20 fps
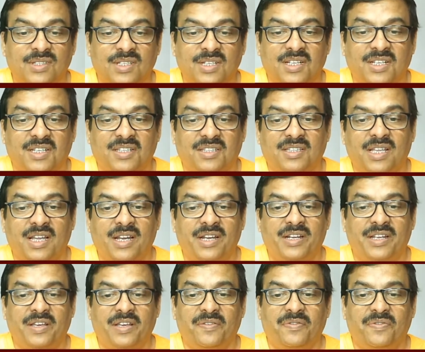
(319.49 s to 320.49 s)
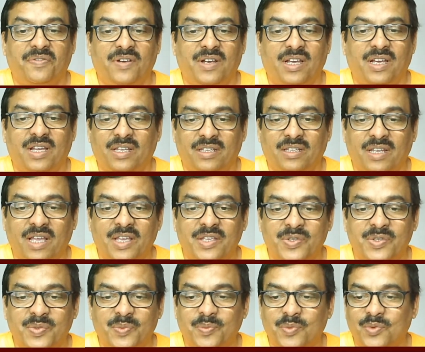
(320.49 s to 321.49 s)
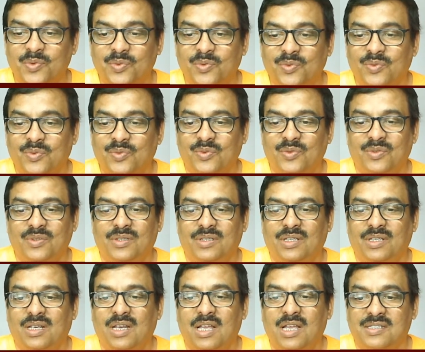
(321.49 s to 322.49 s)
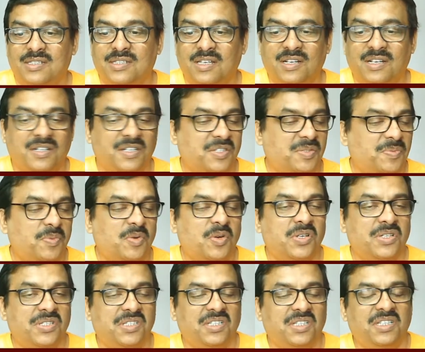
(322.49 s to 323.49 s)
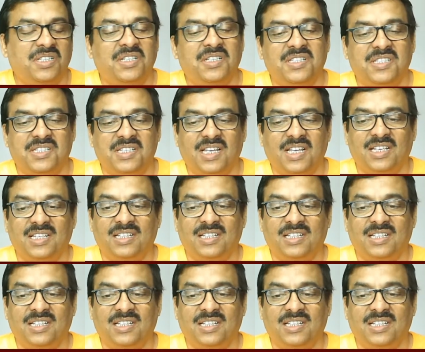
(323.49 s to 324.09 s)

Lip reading: Knight f5, nice move. Lasker responds in a style.